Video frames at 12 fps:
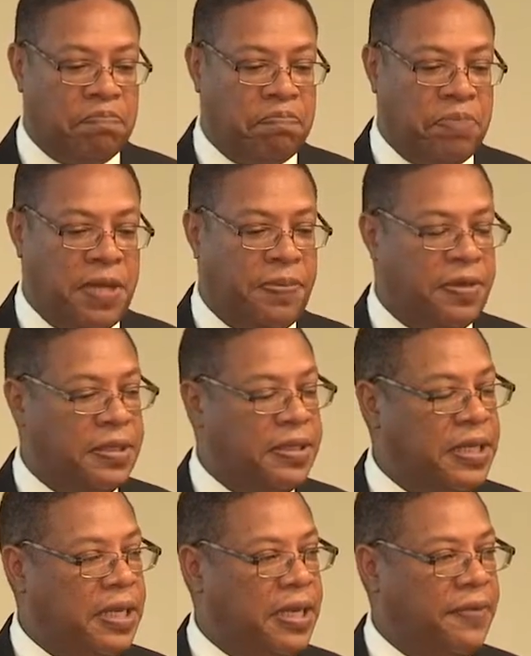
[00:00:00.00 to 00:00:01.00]
people to
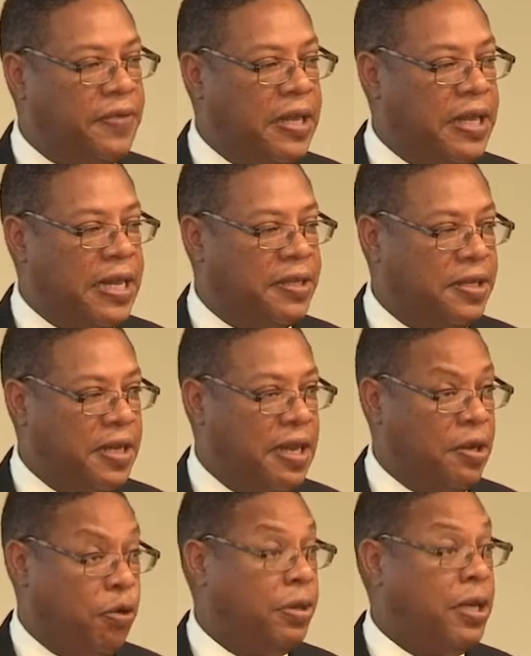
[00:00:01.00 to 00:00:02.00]
see if they got to
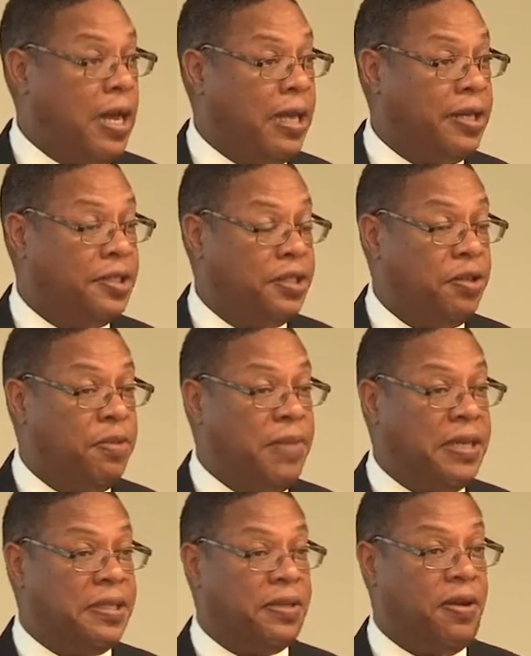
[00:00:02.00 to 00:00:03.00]
go to college. So you
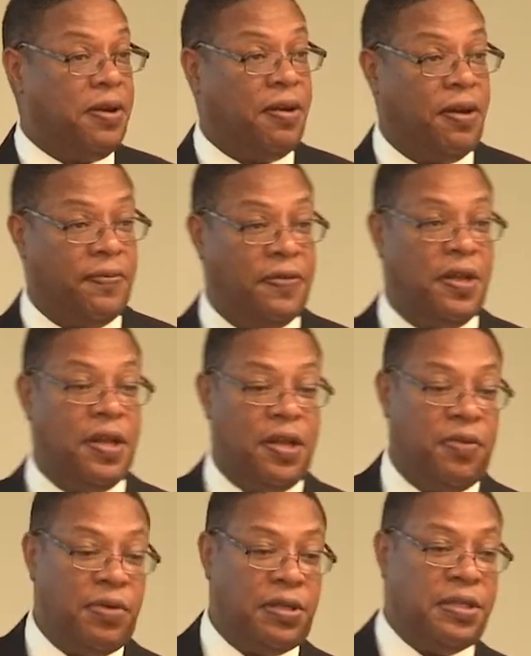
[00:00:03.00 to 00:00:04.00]
may start off
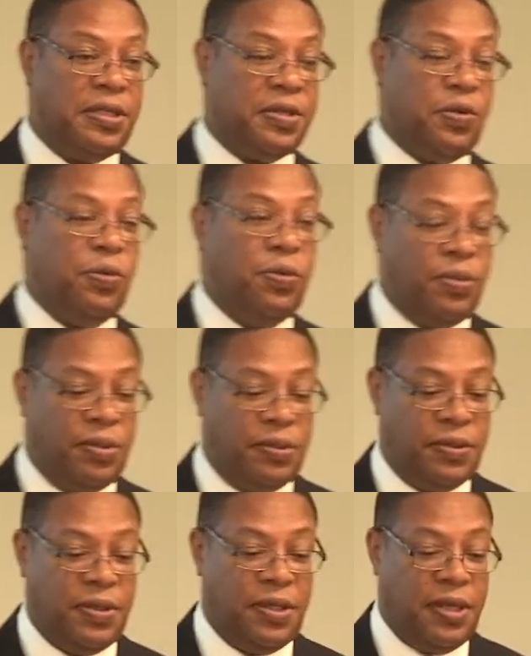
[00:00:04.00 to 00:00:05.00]
with this school,
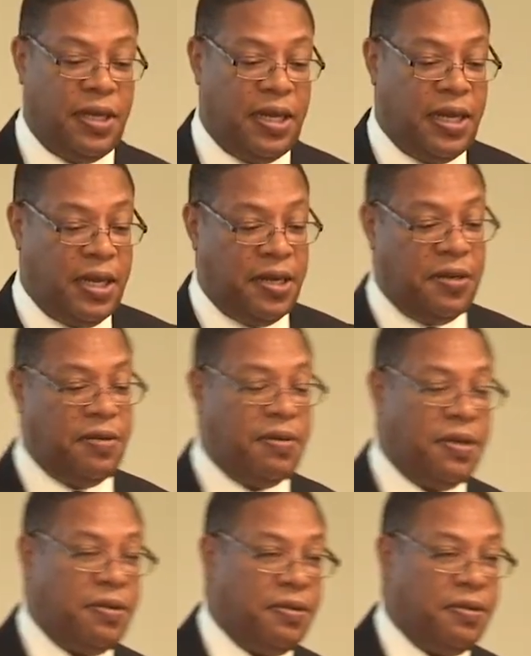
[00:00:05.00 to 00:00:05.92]
and you